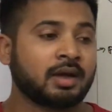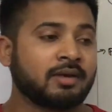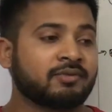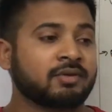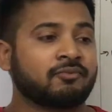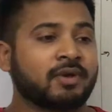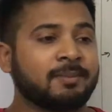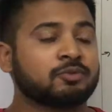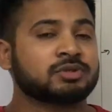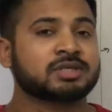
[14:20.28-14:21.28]
after
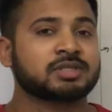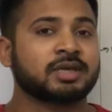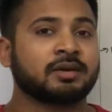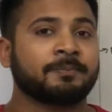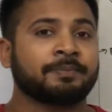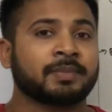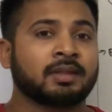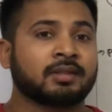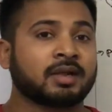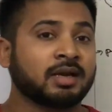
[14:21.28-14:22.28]
5 to 6 years,
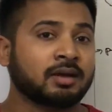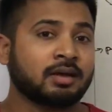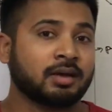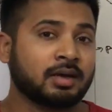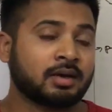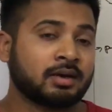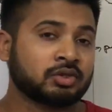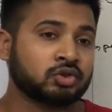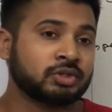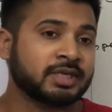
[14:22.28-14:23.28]
the
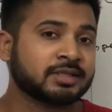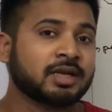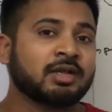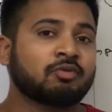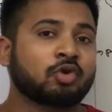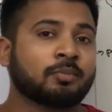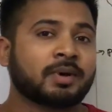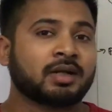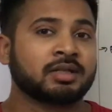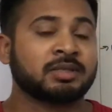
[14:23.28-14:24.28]
taking the
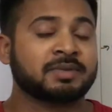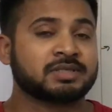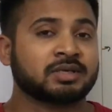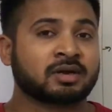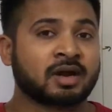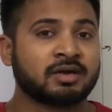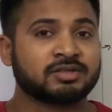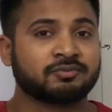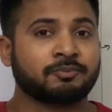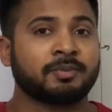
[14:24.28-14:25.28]
levodopa, the patient
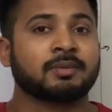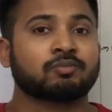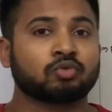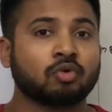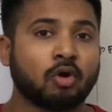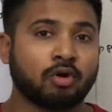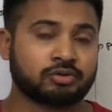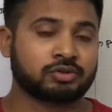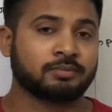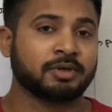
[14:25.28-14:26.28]
condition become too
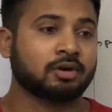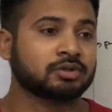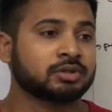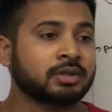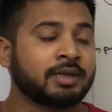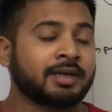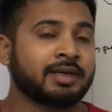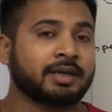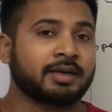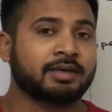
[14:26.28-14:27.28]
worse, because
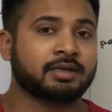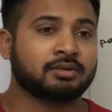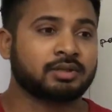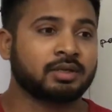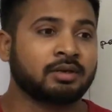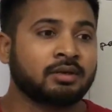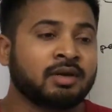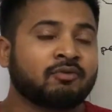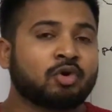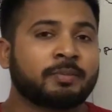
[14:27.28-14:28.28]
the
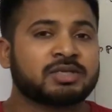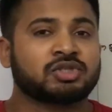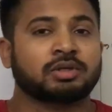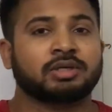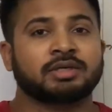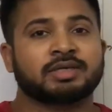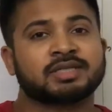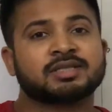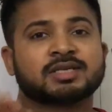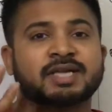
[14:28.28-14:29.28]
levodopa is
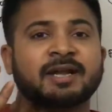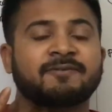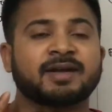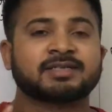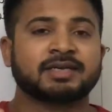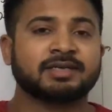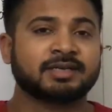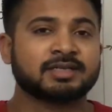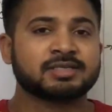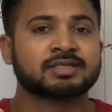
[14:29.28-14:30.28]
increasing the side effects and
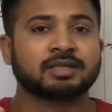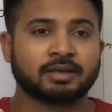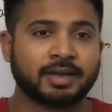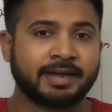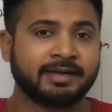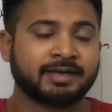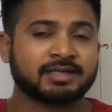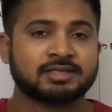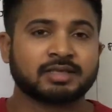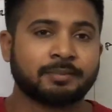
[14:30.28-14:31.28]

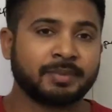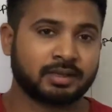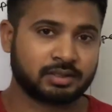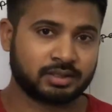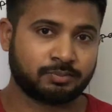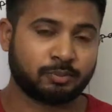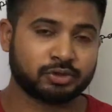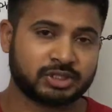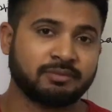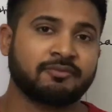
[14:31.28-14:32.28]
decreasing the
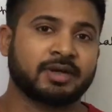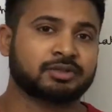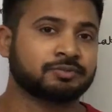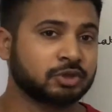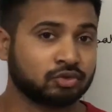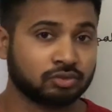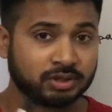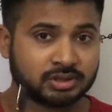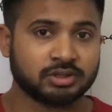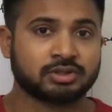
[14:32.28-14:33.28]
positive effect due to
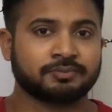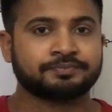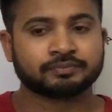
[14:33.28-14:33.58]
this reason.